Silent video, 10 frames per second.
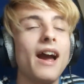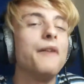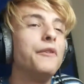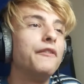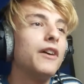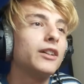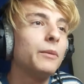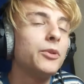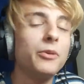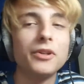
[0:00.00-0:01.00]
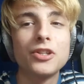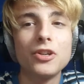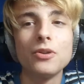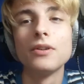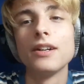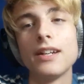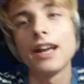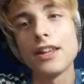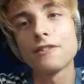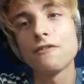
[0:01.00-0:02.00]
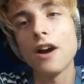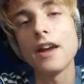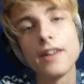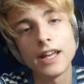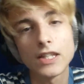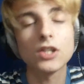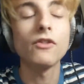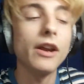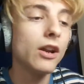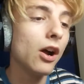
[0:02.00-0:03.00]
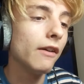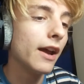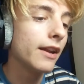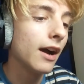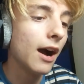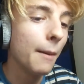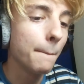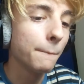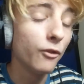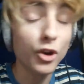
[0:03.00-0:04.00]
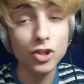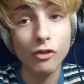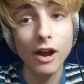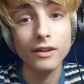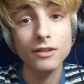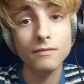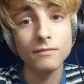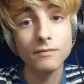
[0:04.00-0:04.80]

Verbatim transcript: I have a fucked up humor too. It's fine. It's great. Alright, voice cracks.